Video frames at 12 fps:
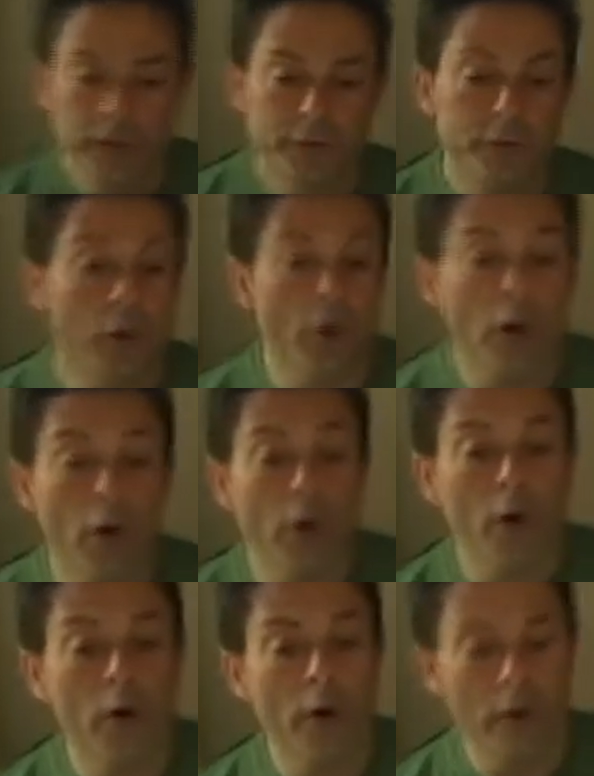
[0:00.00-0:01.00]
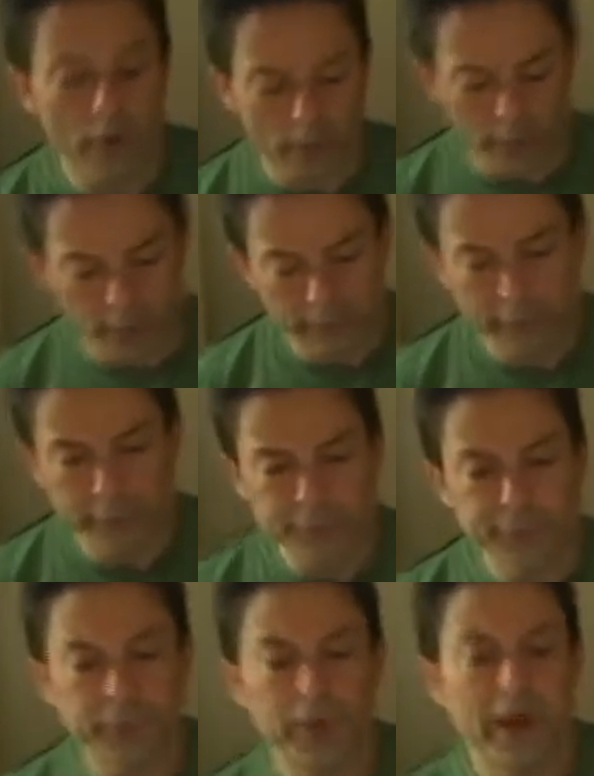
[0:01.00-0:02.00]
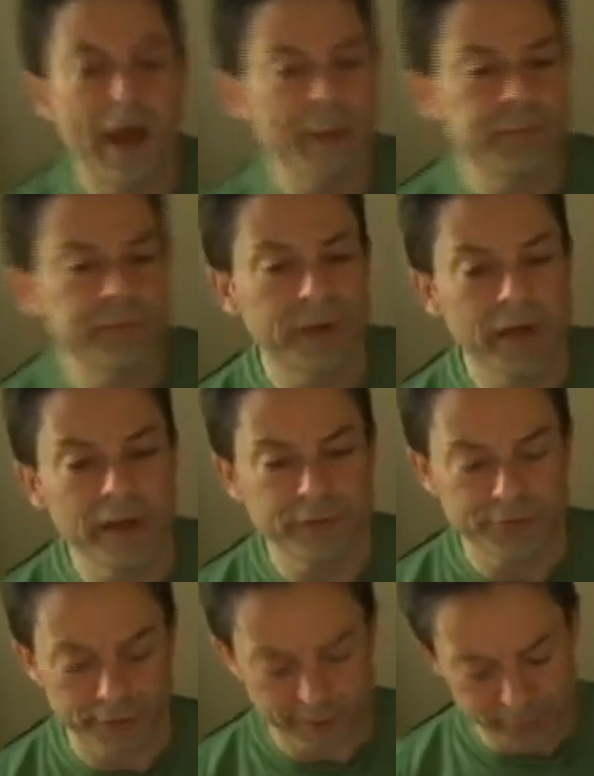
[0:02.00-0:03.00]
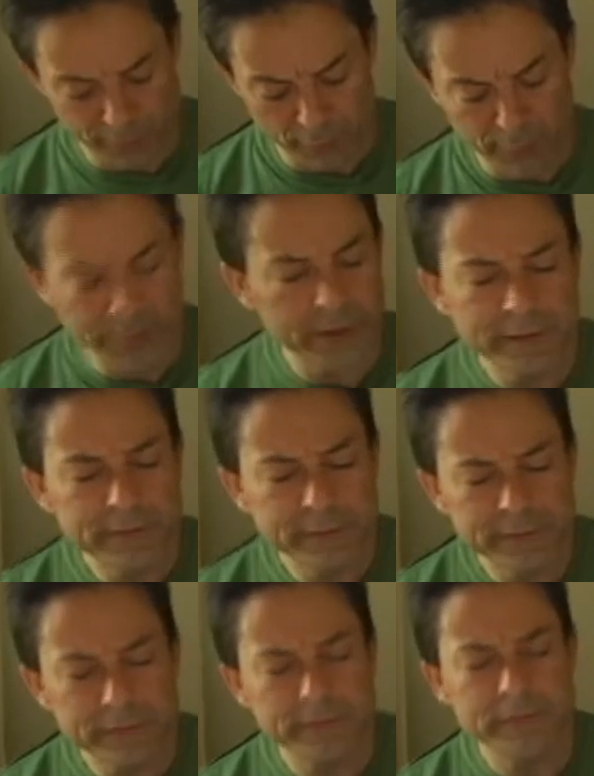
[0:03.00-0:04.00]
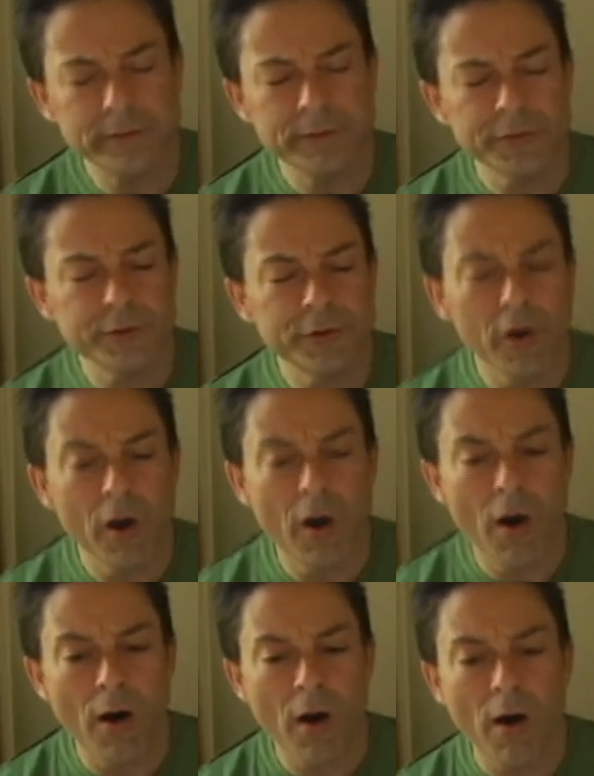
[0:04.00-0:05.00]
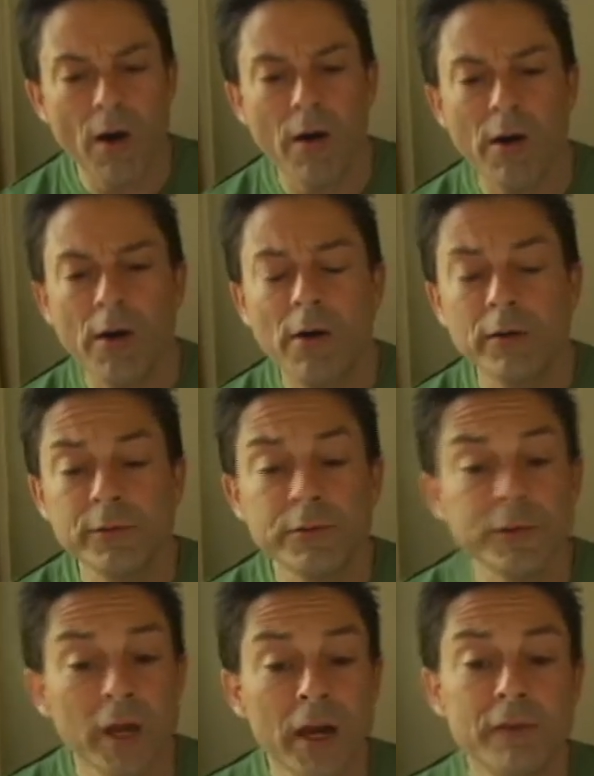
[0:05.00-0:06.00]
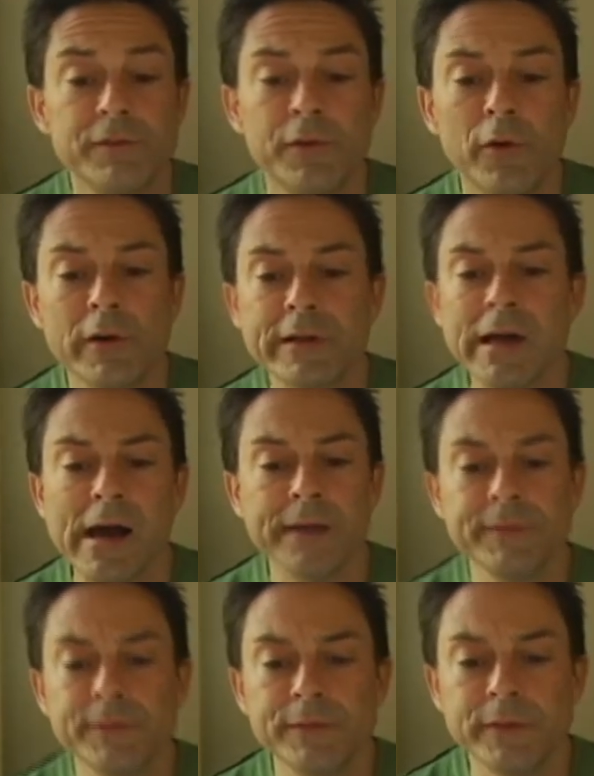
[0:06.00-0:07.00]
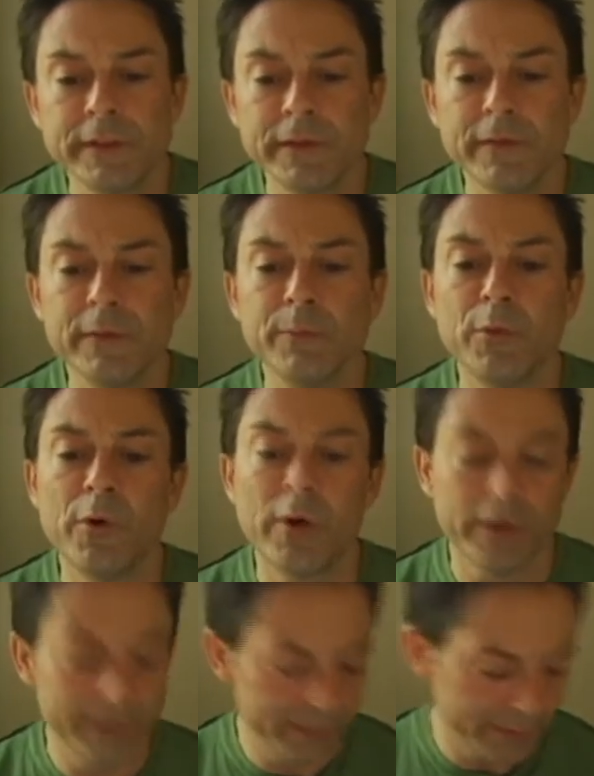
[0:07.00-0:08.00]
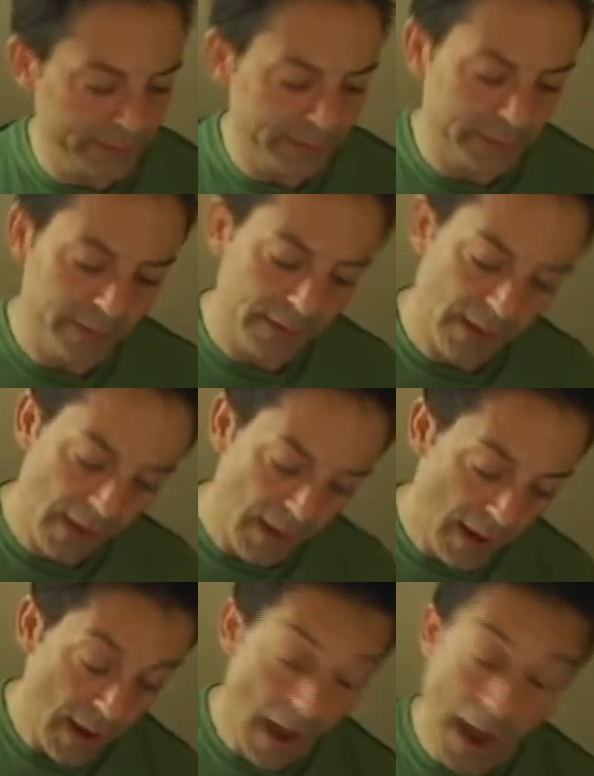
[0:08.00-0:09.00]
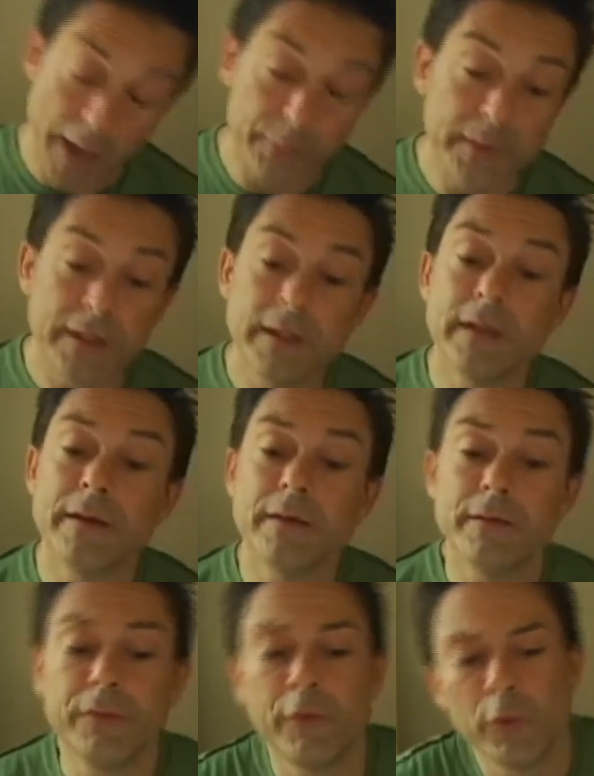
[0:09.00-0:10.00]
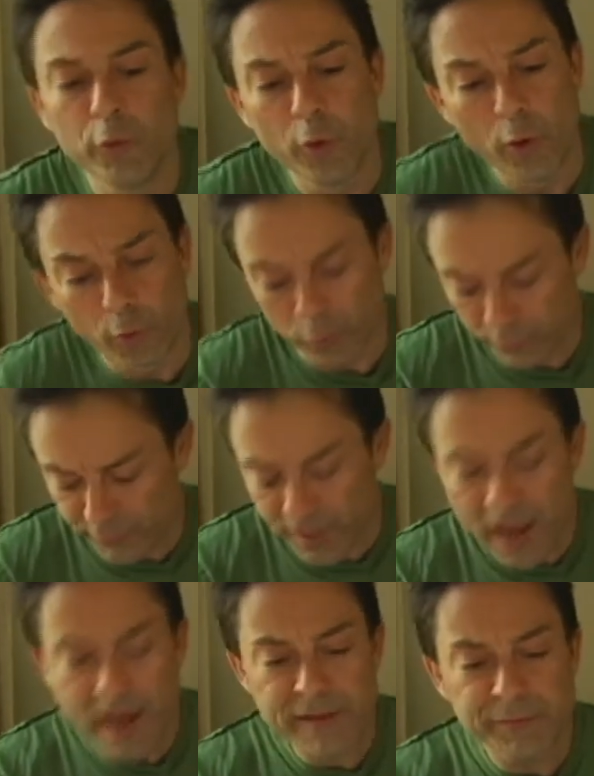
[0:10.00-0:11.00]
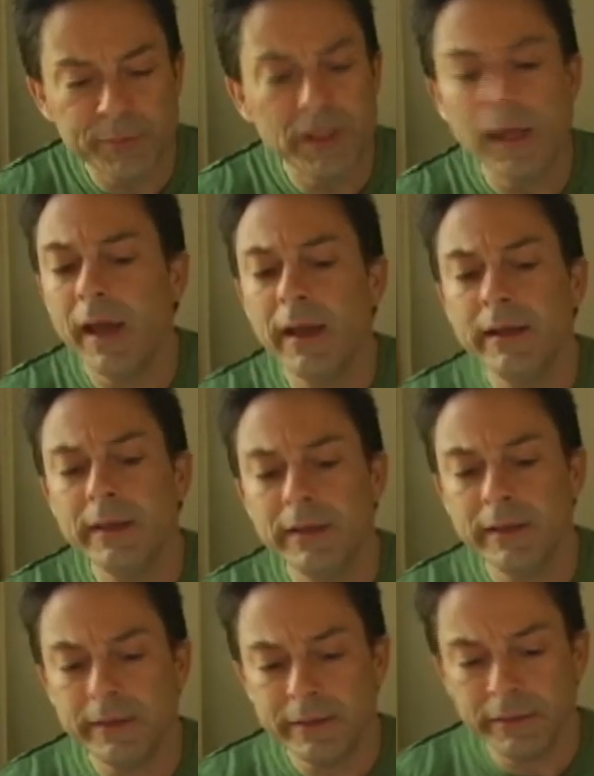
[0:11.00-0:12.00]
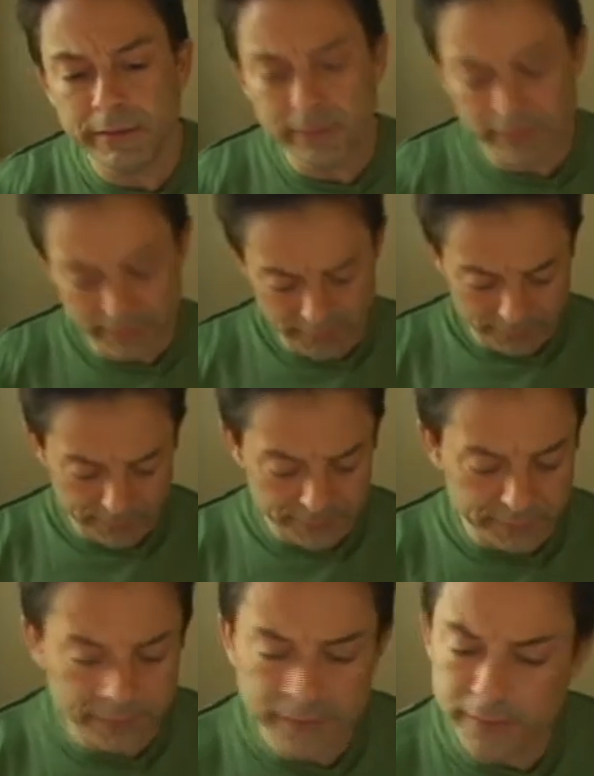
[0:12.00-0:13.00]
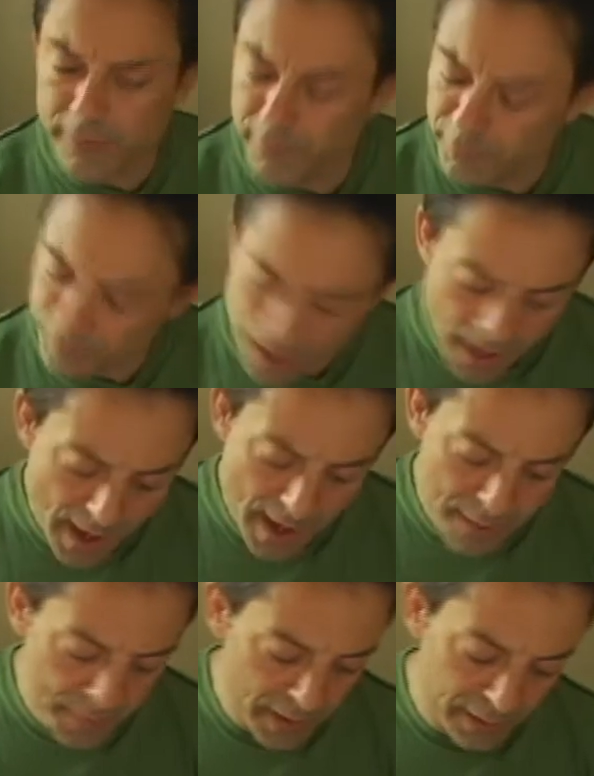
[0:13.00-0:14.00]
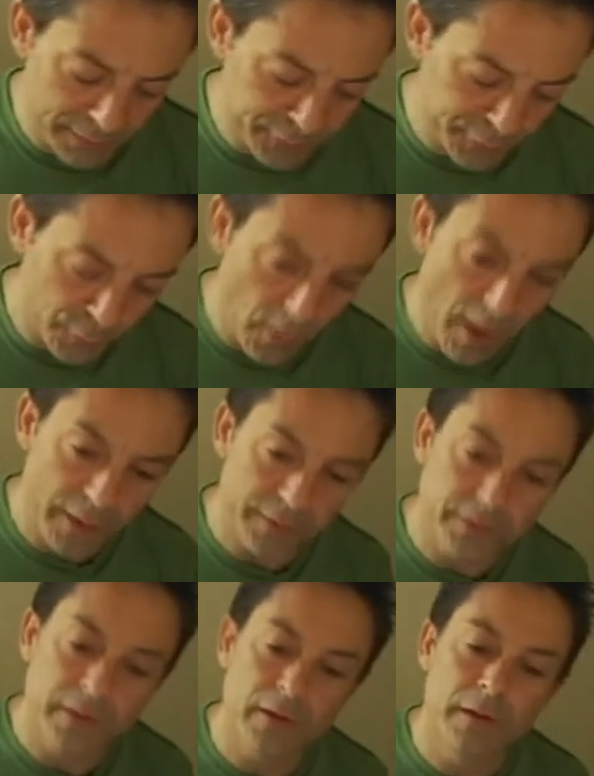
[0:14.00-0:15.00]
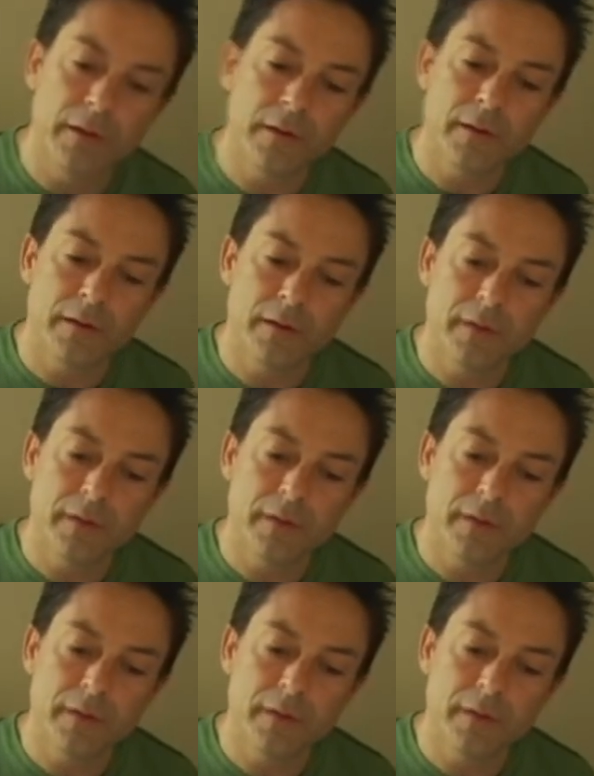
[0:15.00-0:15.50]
doors perhaps I should have opened, songs forgotten in the morning. I relive the roles I've played, the tears I may have squandered,